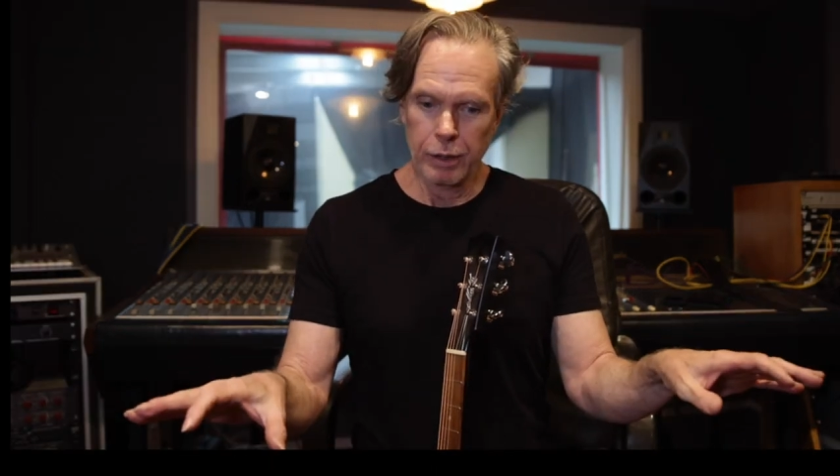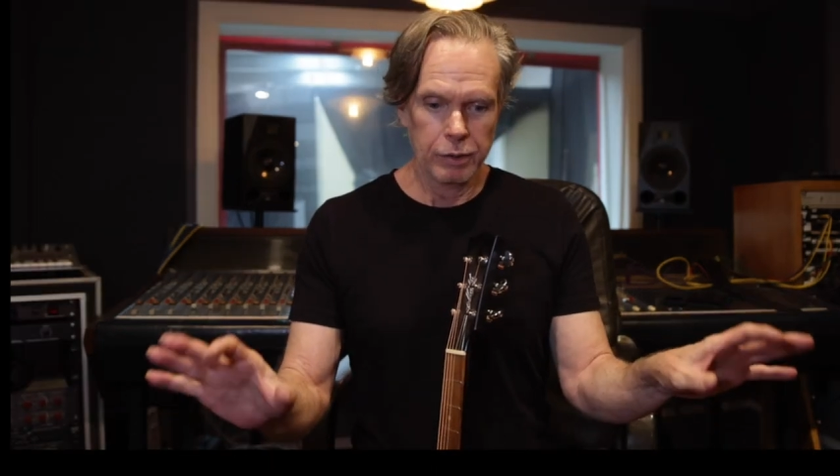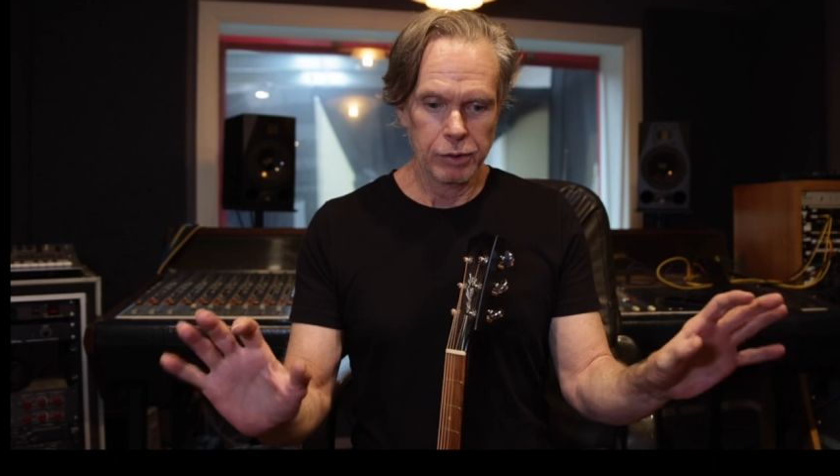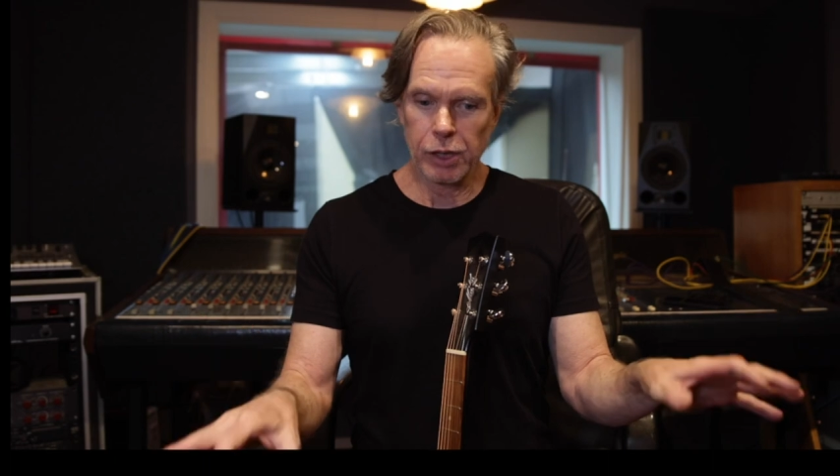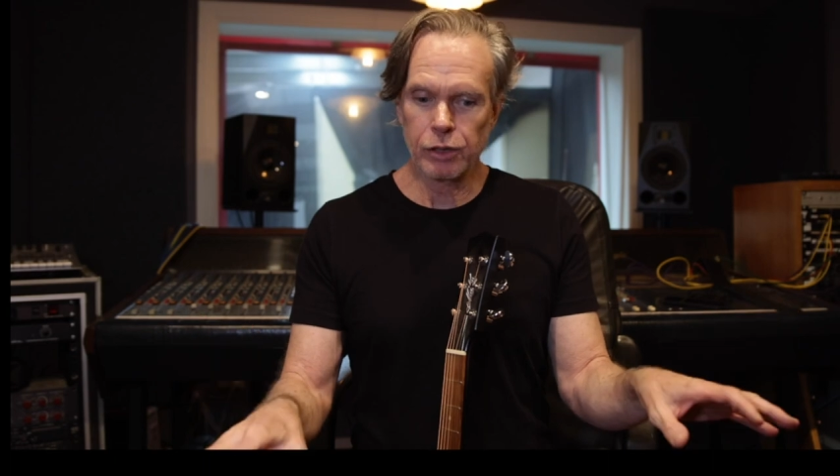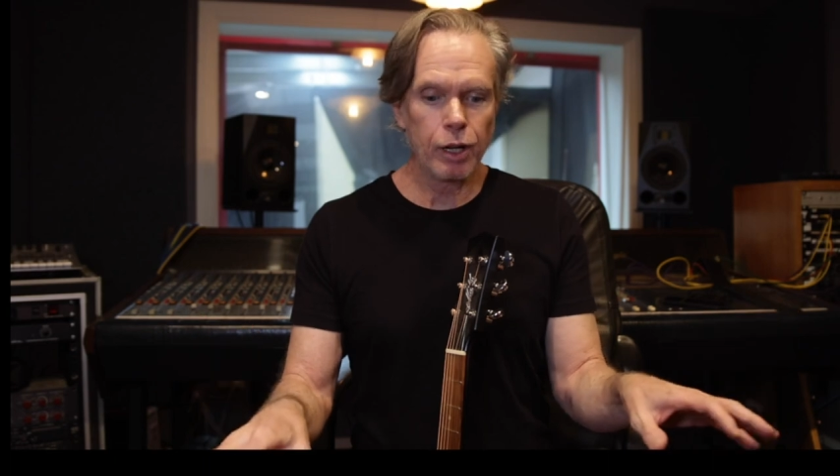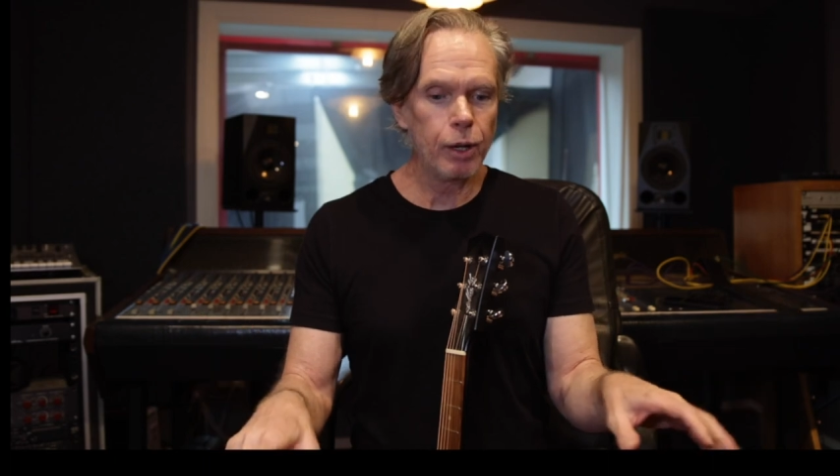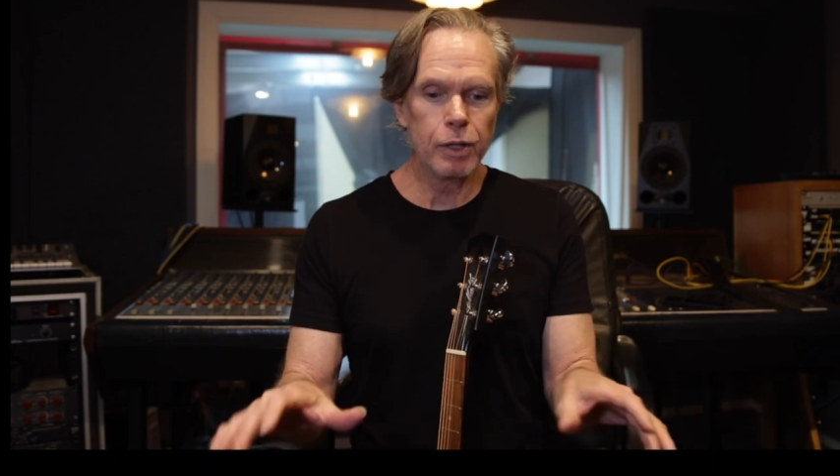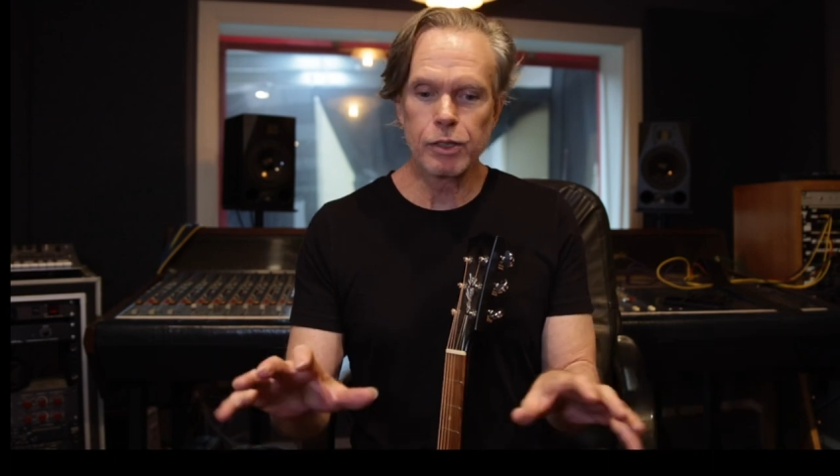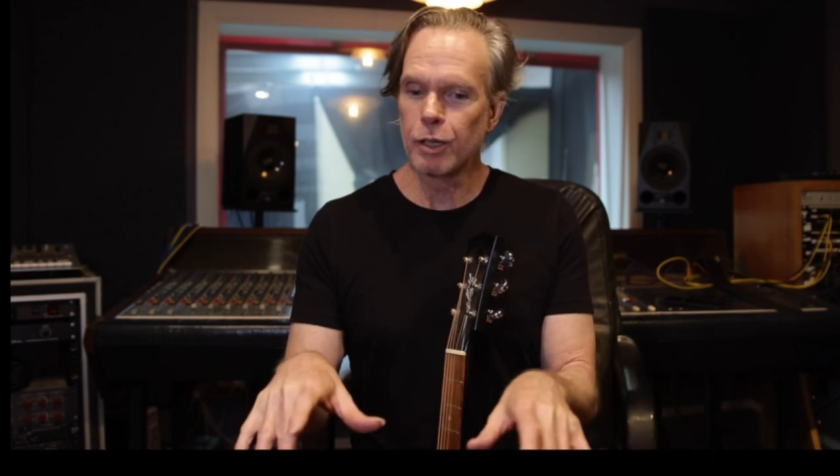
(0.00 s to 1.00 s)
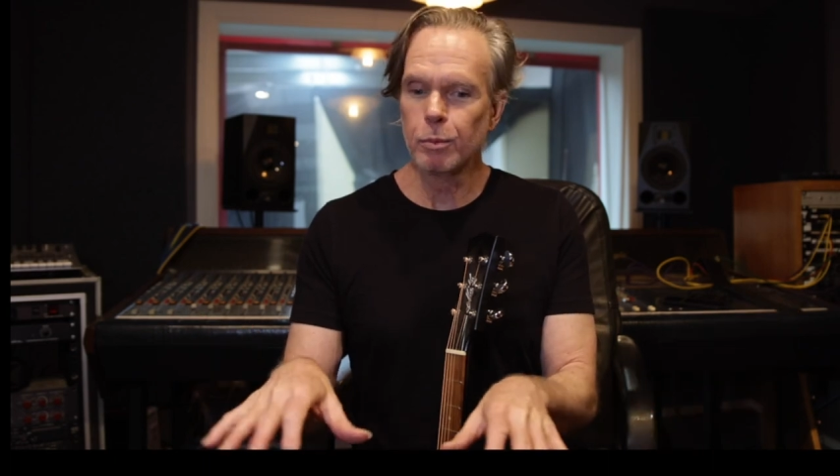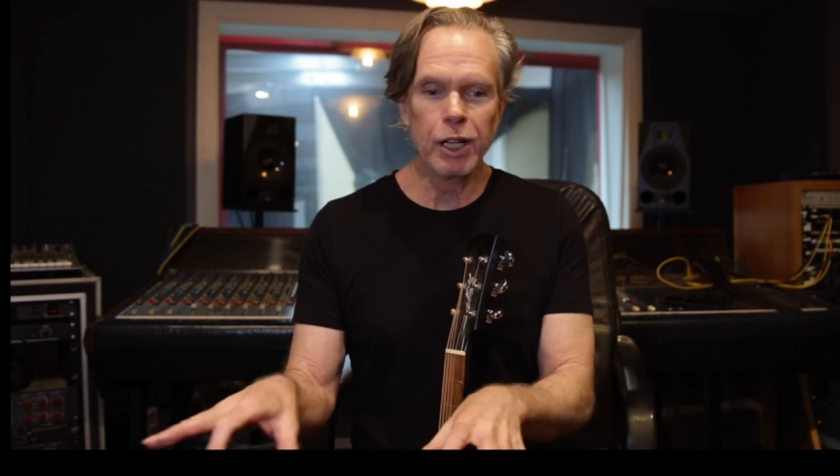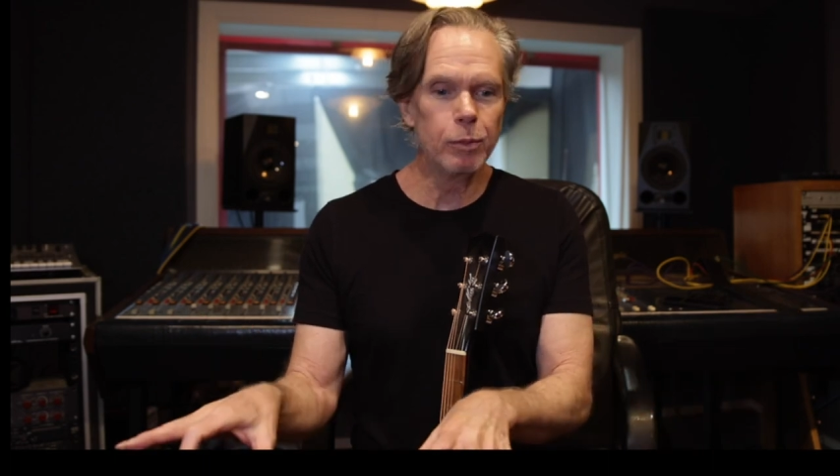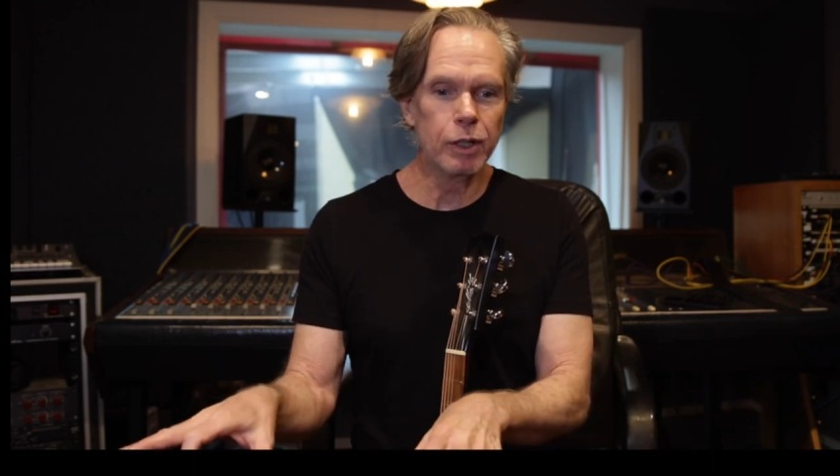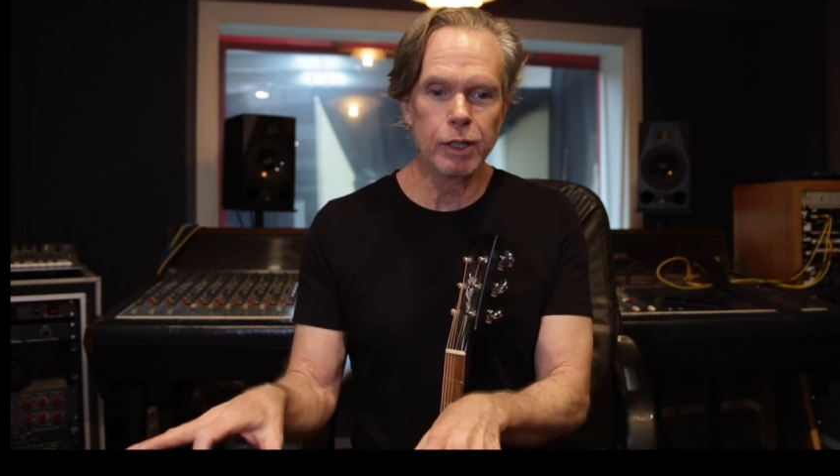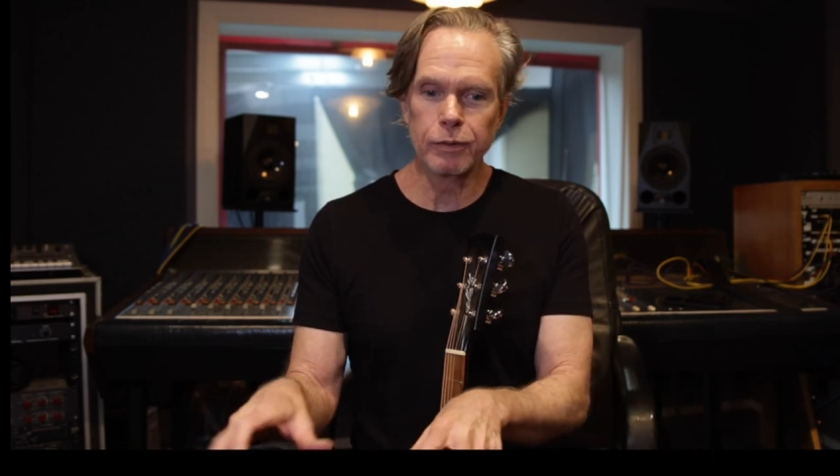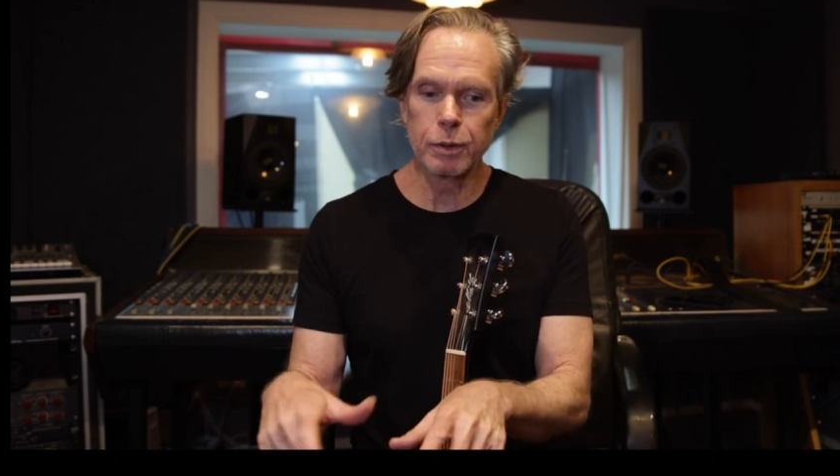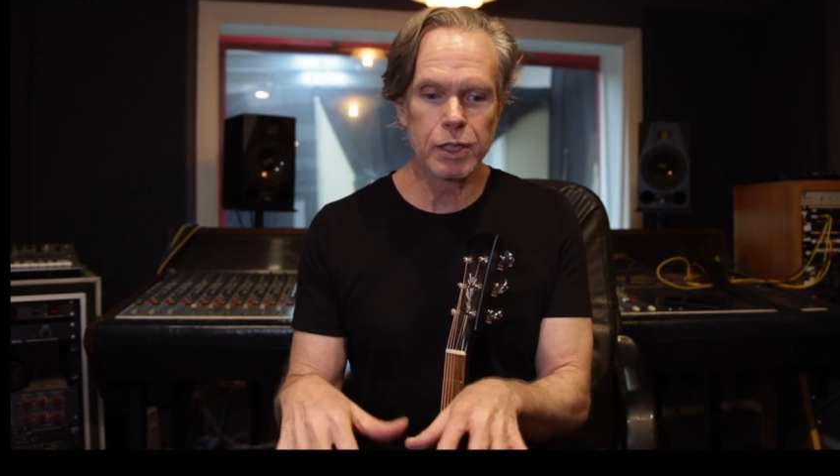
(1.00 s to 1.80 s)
"She's always on my mind from